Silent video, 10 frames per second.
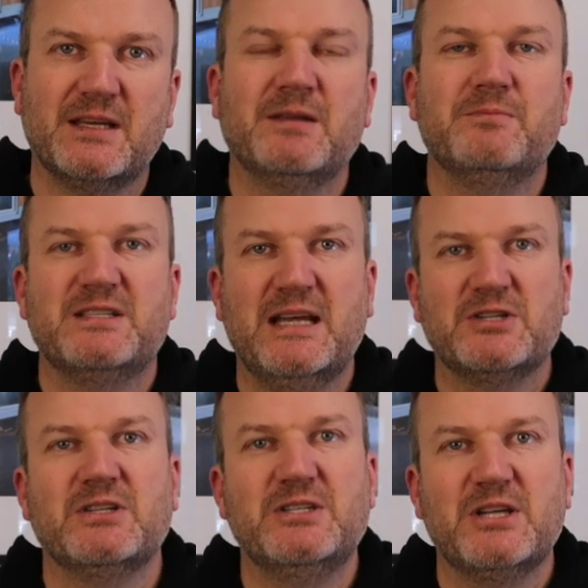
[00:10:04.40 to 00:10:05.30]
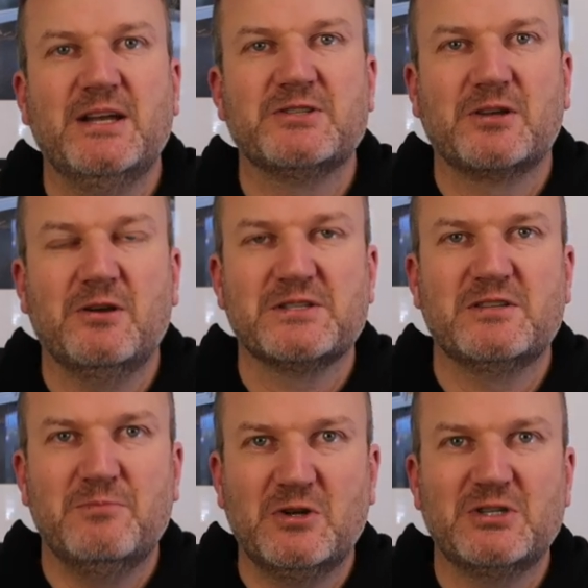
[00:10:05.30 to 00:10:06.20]
that can potentially change the cost
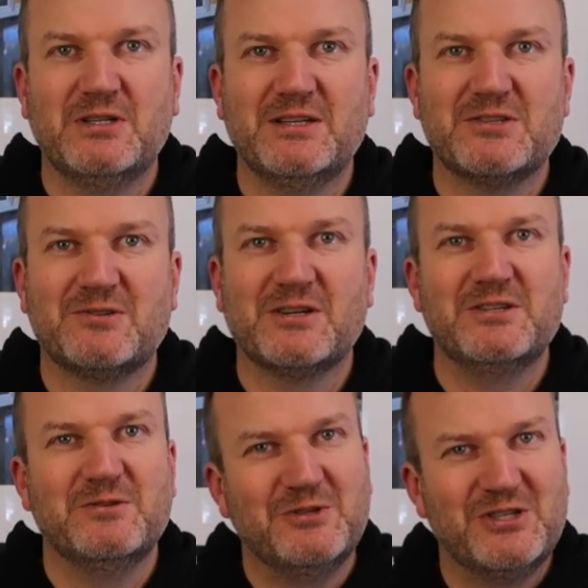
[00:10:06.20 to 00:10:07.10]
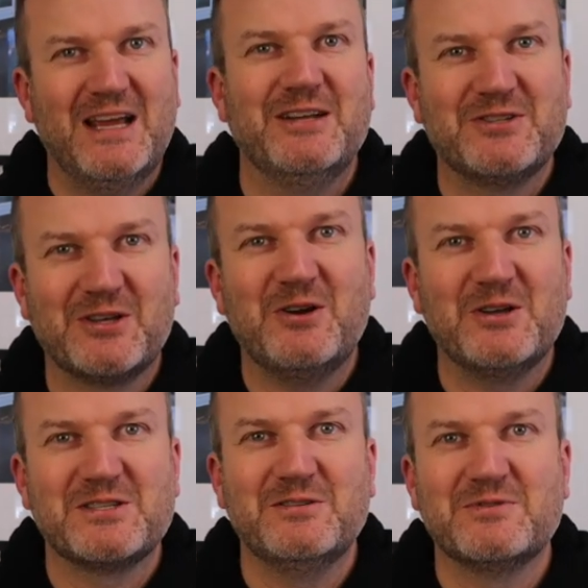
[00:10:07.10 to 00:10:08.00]
of modular construction, it would change the
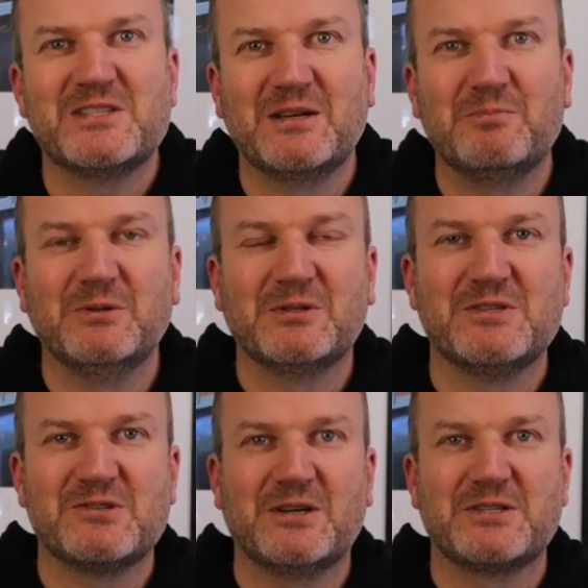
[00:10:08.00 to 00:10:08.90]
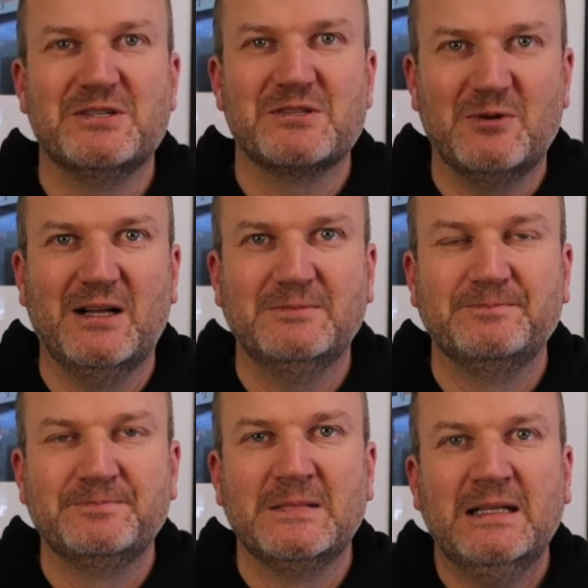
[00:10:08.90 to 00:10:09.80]
cost of stick-built construction as well.
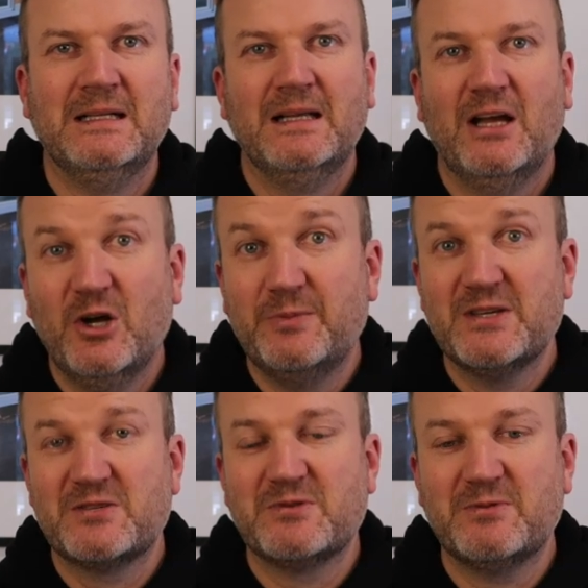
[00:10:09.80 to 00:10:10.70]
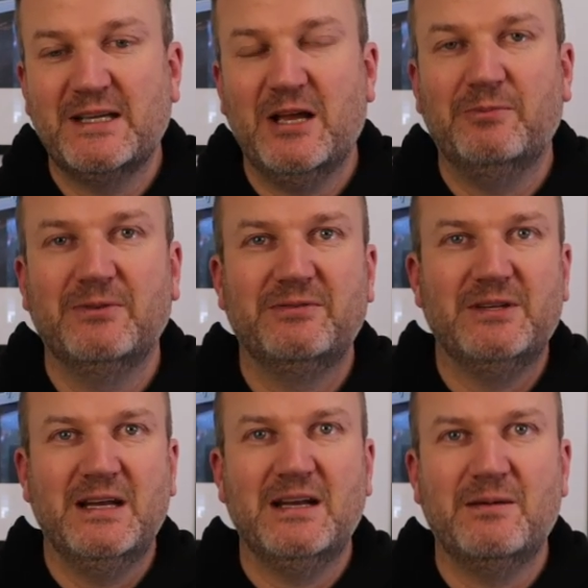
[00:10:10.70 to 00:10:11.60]
Hope this was really helpful. If
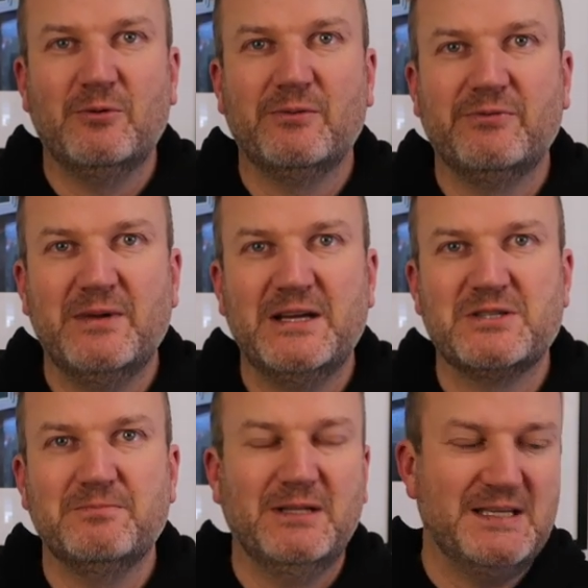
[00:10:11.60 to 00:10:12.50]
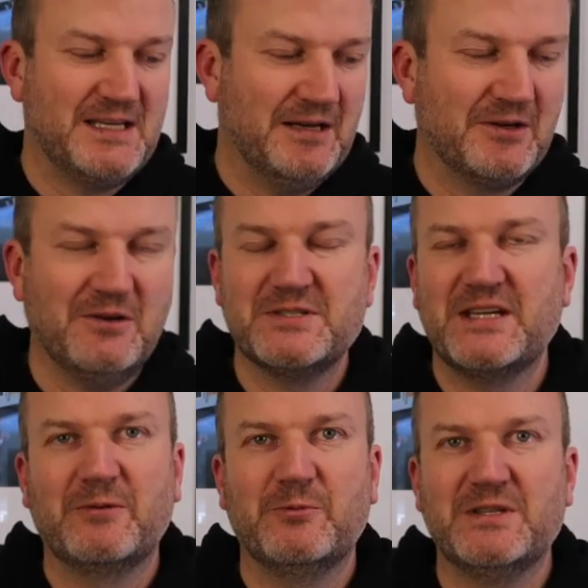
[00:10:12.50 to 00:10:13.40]
you need any more information, please get in
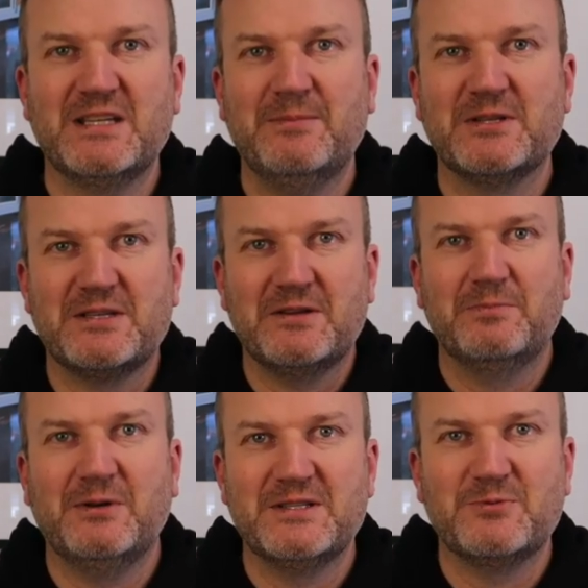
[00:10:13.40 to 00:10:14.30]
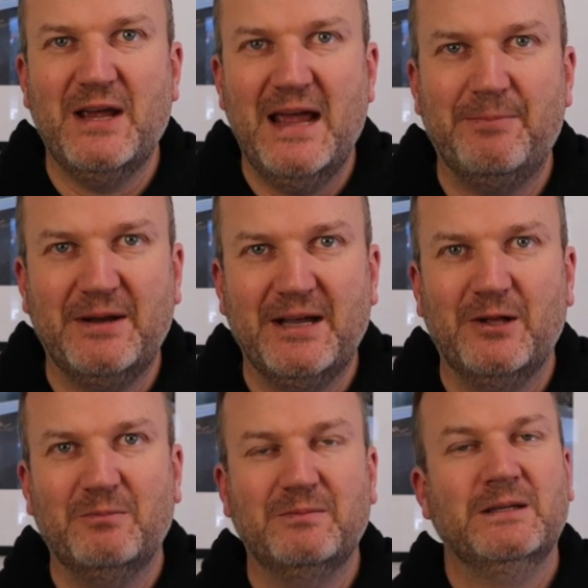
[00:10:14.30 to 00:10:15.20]
contact with the team at Sonderpods. We're happy to
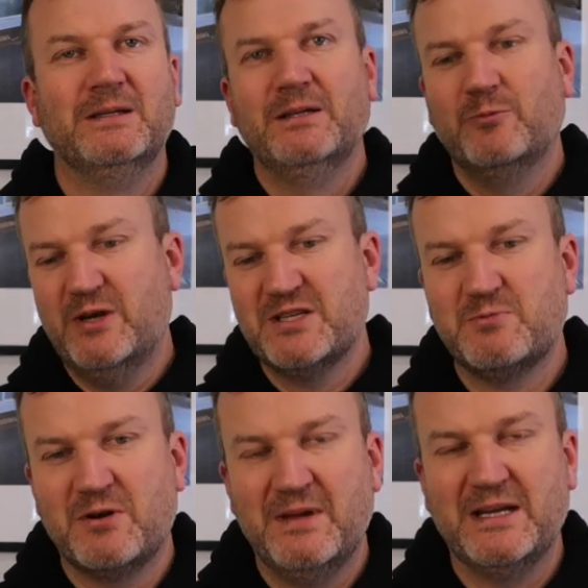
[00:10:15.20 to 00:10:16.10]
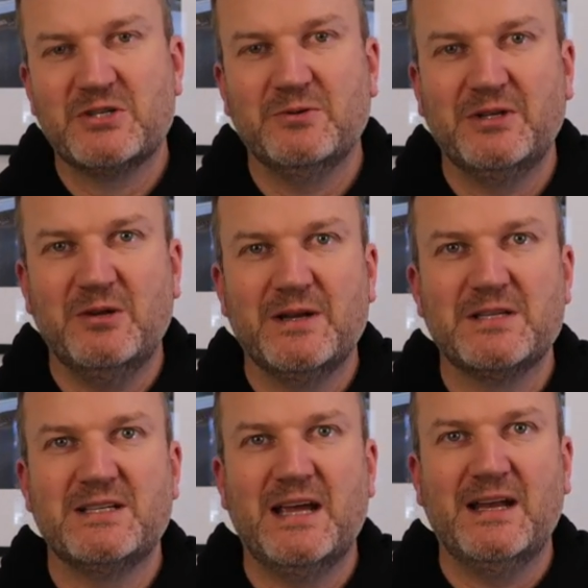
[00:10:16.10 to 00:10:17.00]
help. We just want to make sure that you
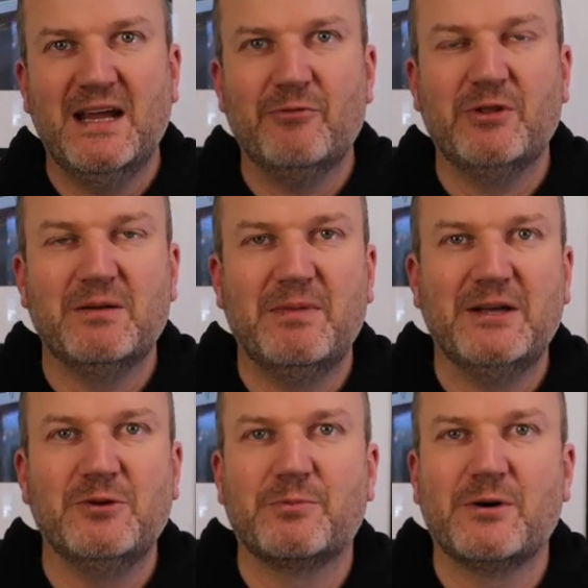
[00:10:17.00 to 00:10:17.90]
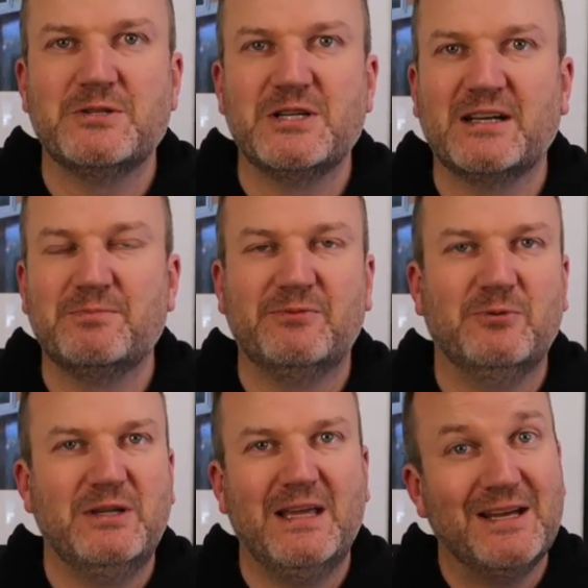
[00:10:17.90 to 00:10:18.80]
understand everything about your project
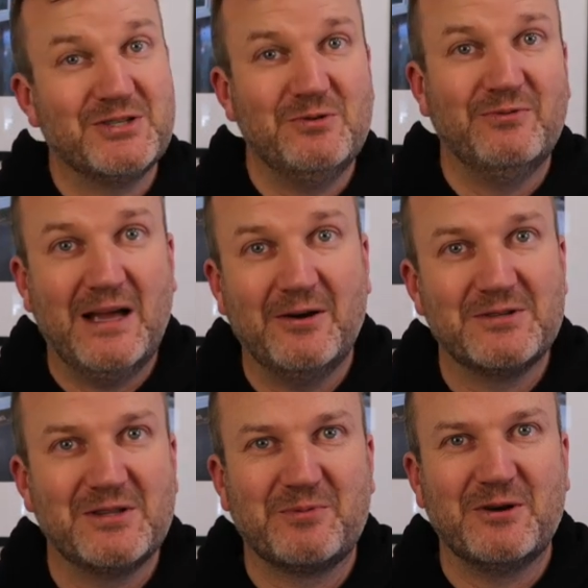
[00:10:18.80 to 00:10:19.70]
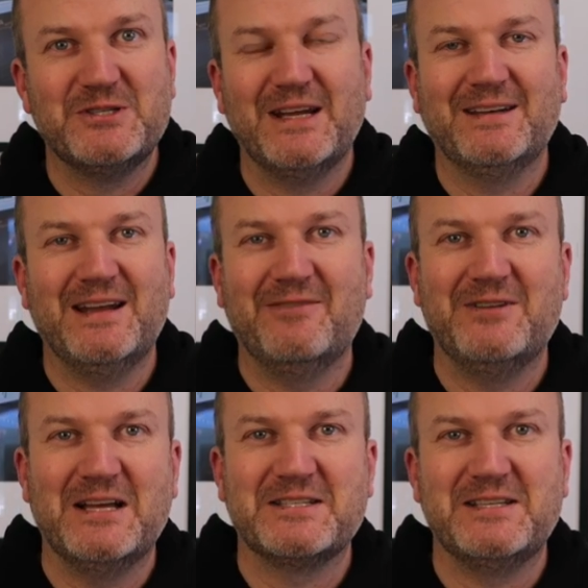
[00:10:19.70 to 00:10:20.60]
before you get too far into the project and have
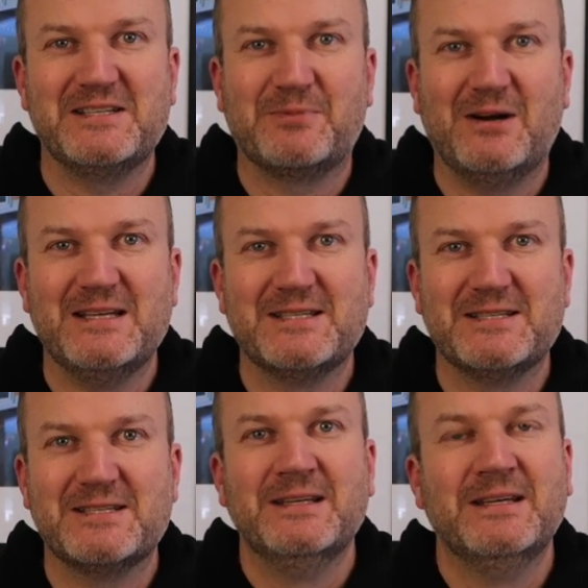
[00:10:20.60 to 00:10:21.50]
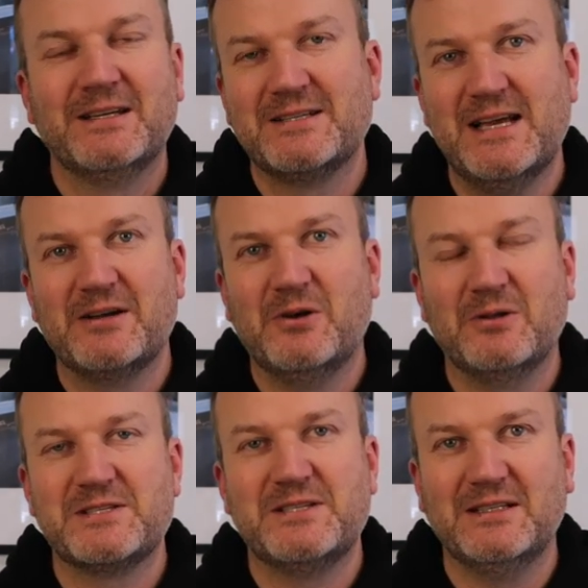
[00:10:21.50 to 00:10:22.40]
nasty surprises, because our
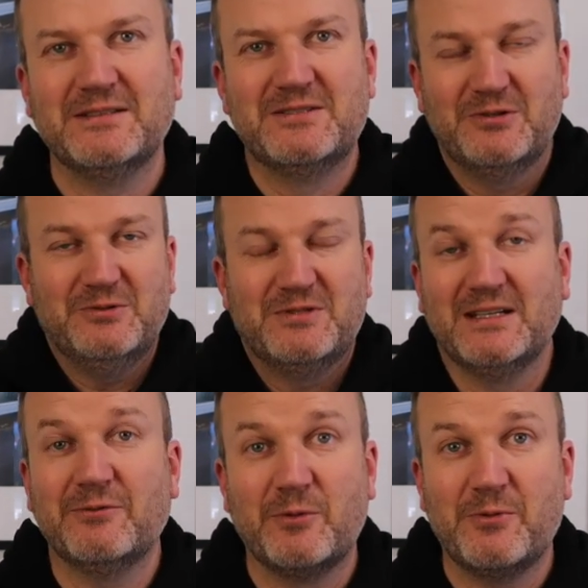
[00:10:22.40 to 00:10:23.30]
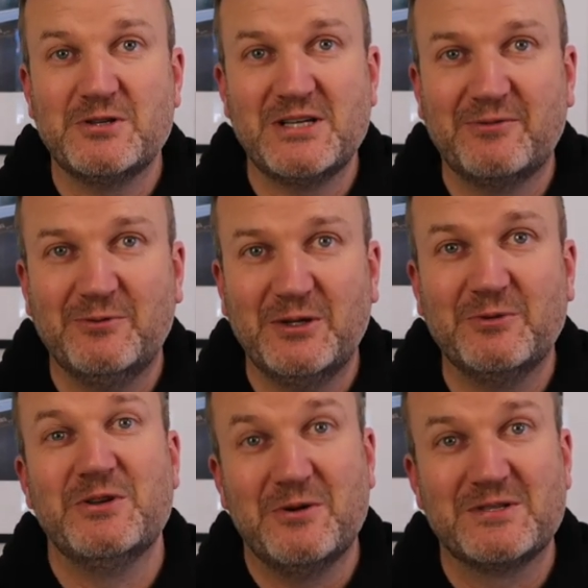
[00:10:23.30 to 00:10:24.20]
goal is to deliver a project for you
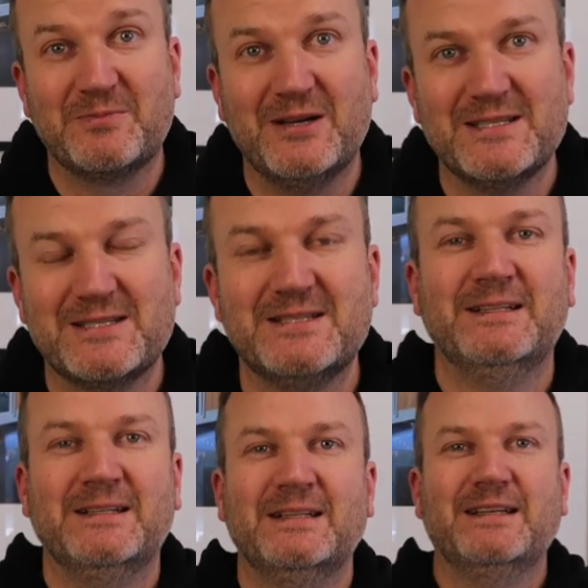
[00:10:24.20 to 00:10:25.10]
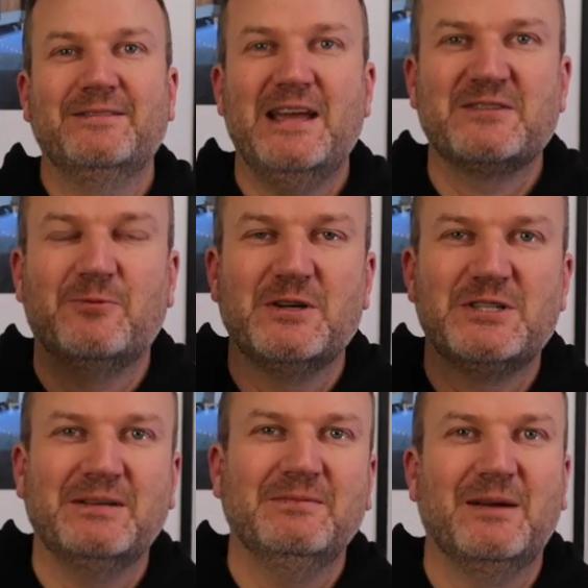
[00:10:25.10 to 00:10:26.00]
with no surprises. Thanks for
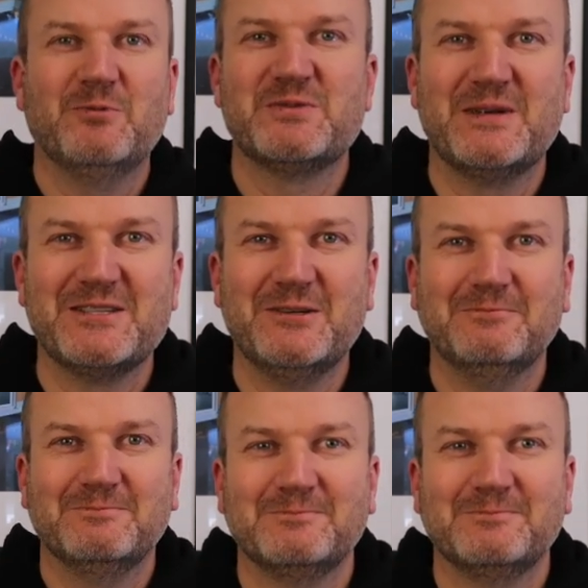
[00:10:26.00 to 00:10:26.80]
watching, and we'll speak soon.